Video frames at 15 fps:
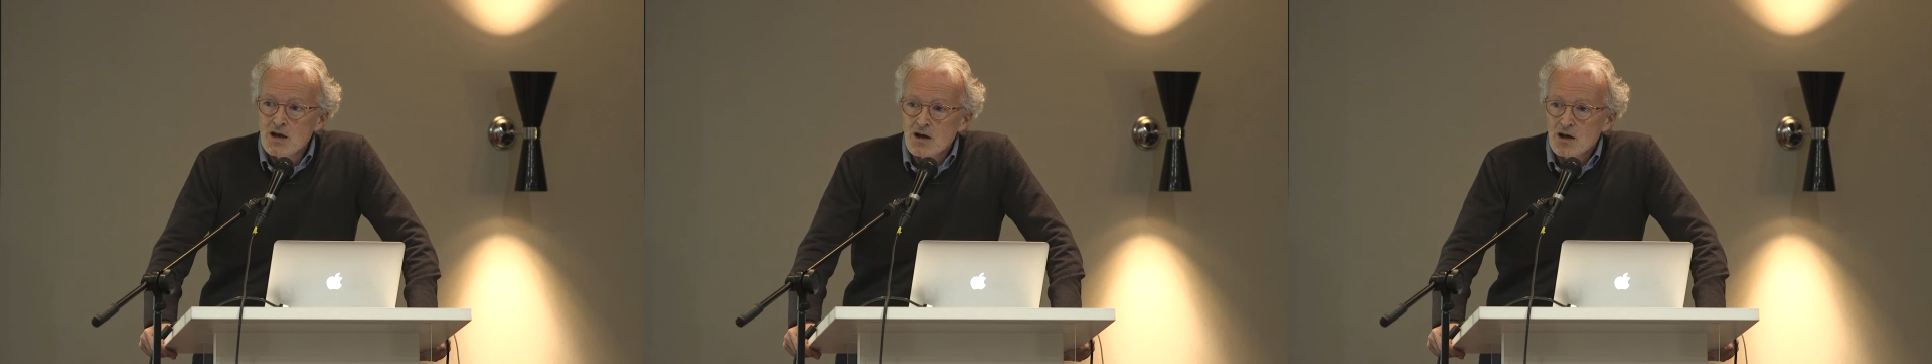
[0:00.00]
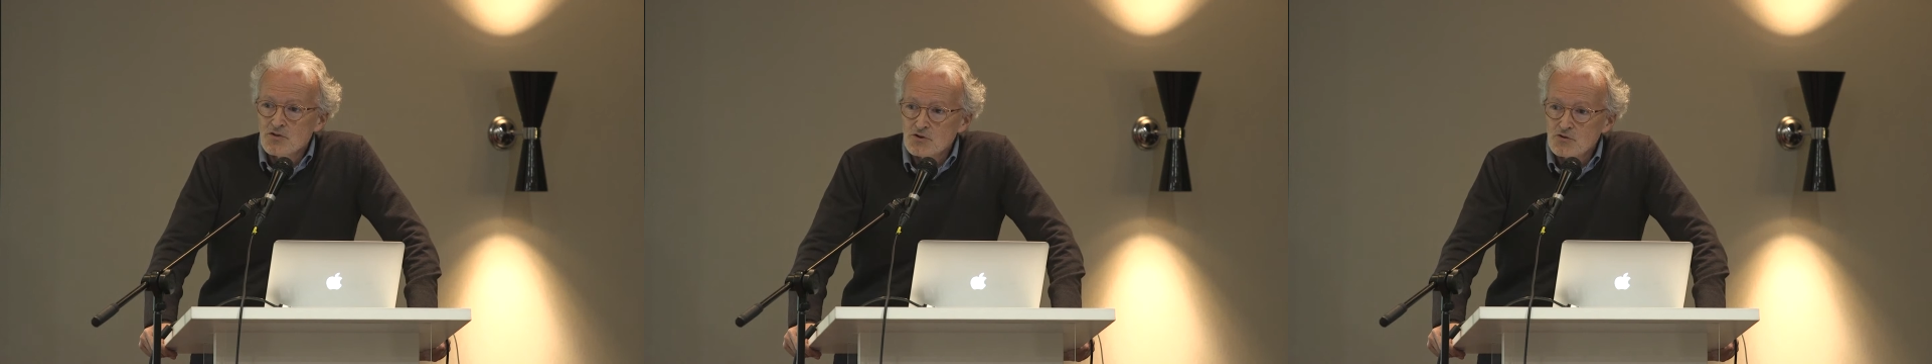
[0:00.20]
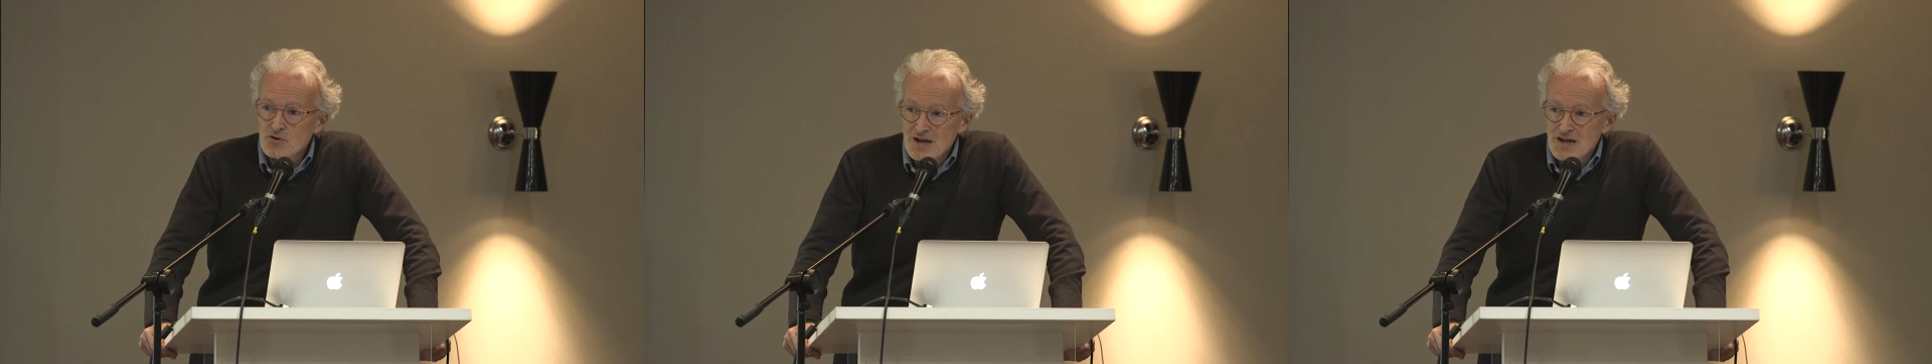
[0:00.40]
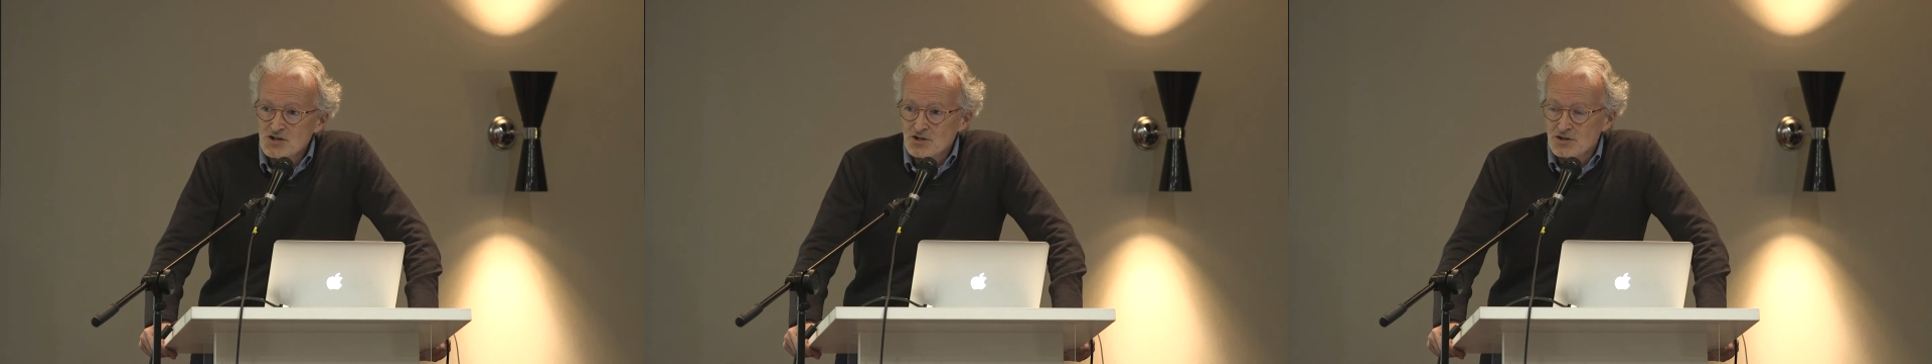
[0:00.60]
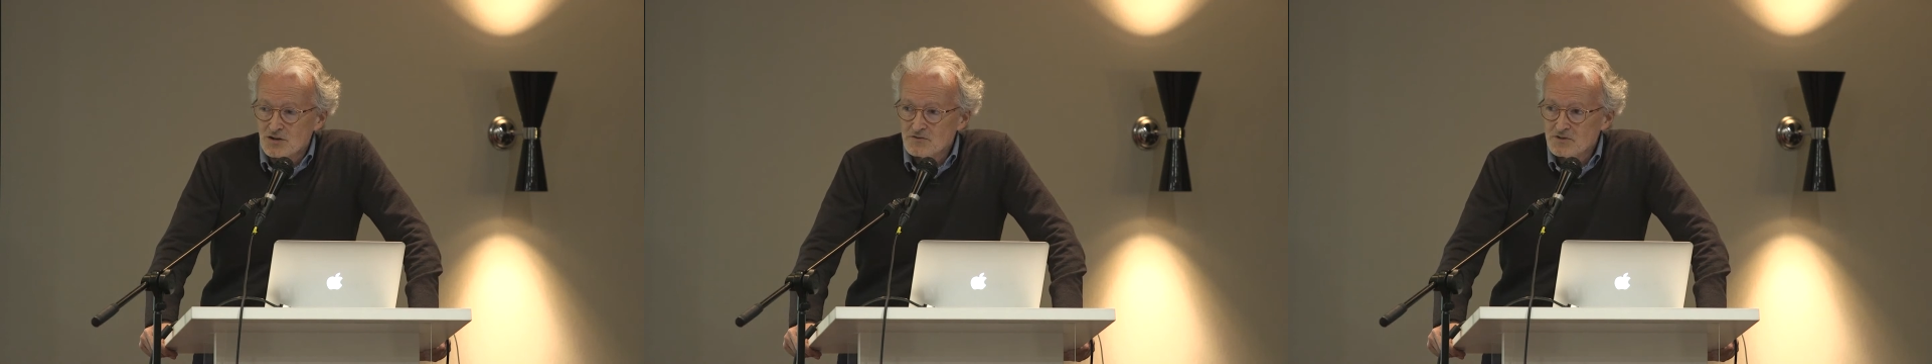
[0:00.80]
on the
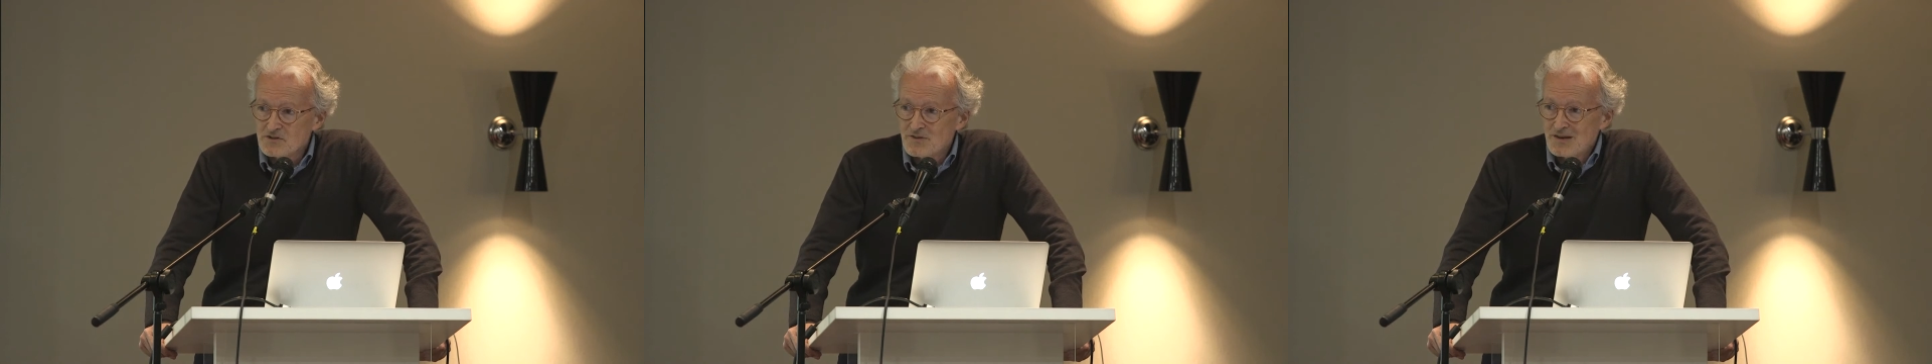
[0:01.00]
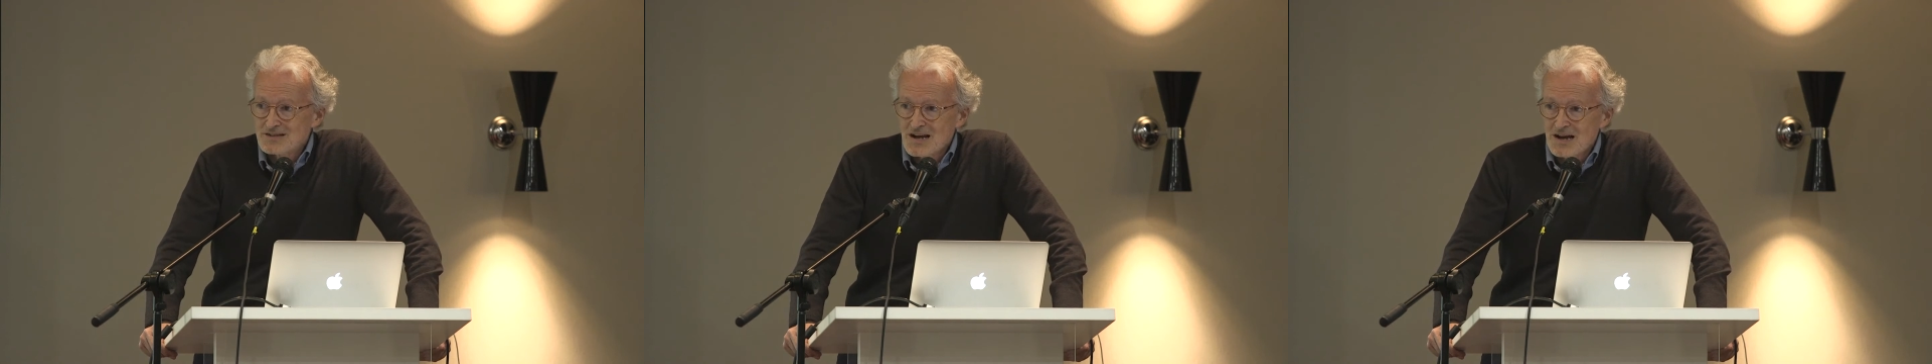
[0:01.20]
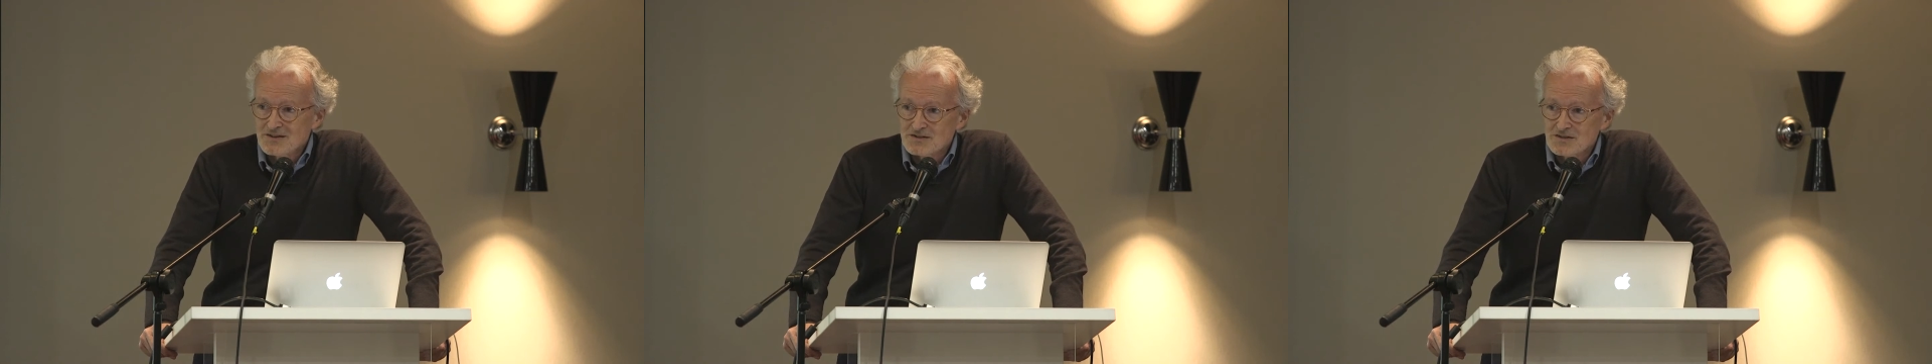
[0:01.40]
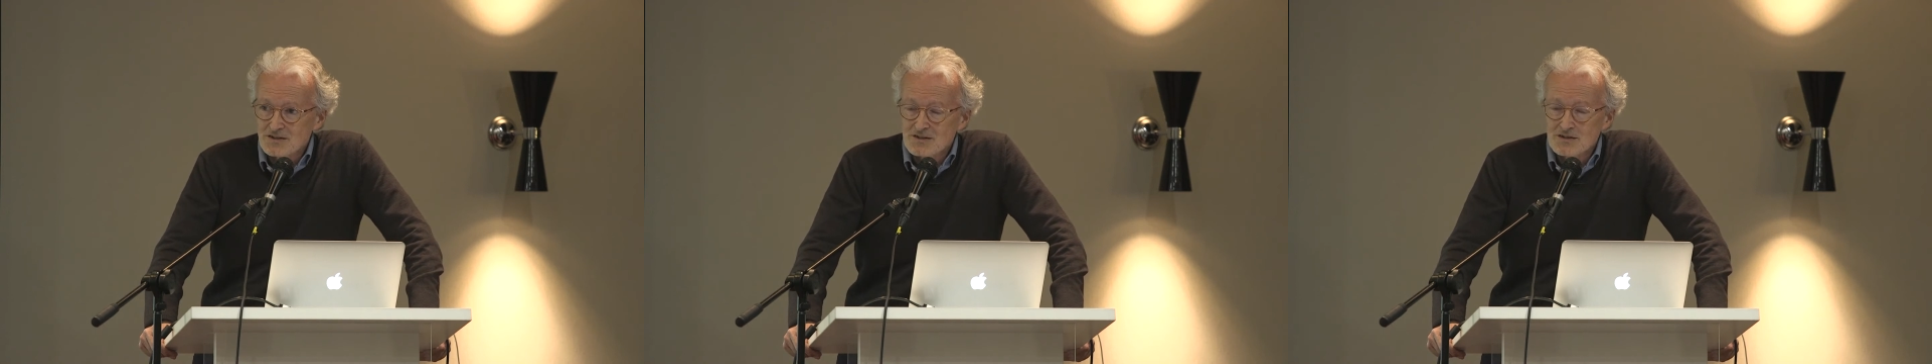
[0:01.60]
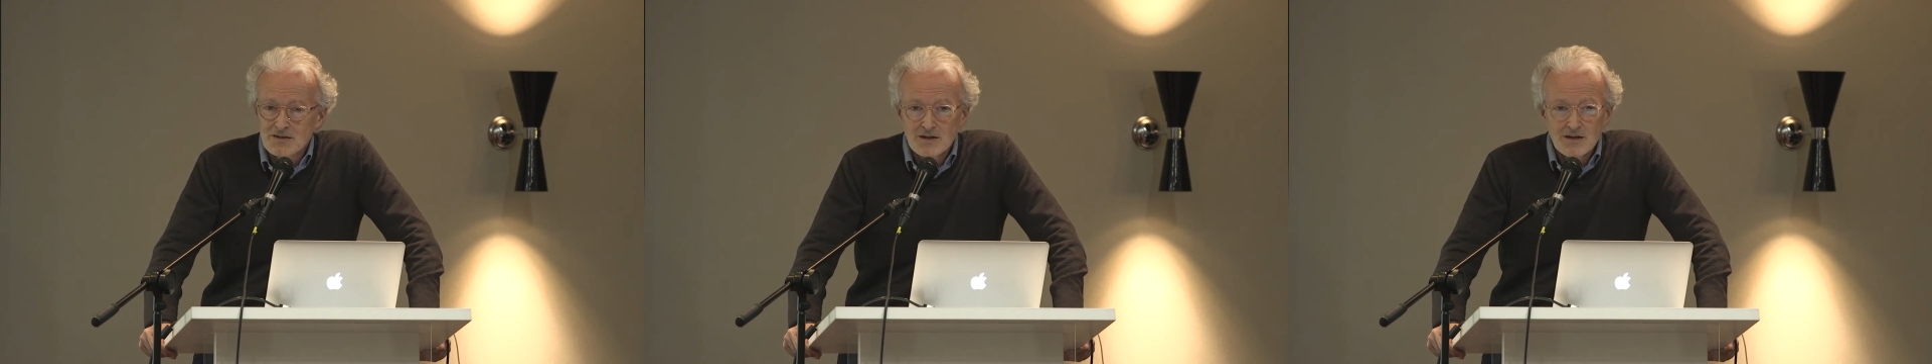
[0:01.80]
creation of this
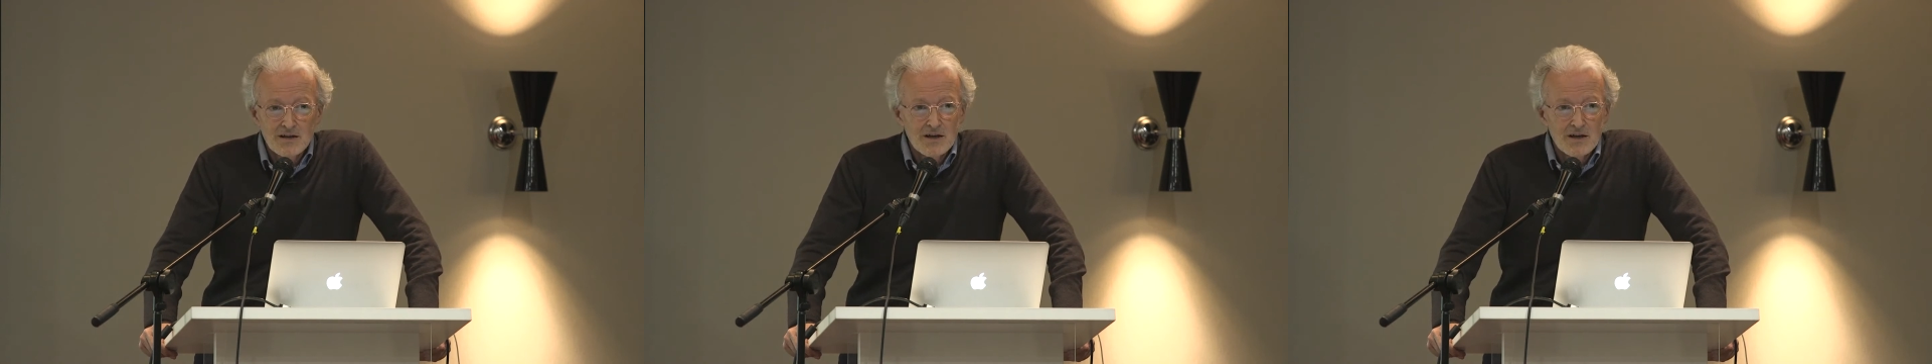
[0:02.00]
fantastic